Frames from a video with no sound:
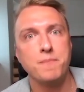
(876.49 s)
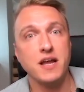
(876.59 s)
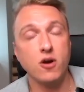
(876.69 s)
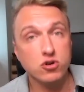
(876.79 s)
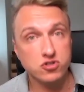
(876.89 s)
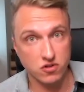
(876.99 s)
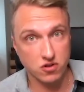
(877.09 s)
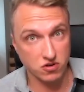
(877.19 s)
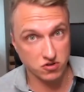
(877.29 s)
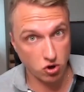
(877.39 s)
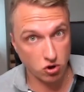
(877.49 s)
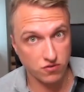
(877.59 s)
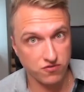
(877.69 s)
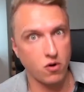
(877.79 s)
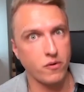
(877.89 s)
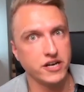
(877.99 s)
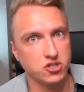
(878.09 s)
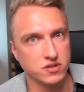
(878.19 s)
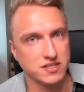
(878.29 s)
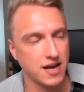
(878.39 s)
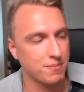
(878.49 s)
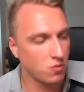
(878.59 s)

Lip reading: And also the stock to flow ratio is higher.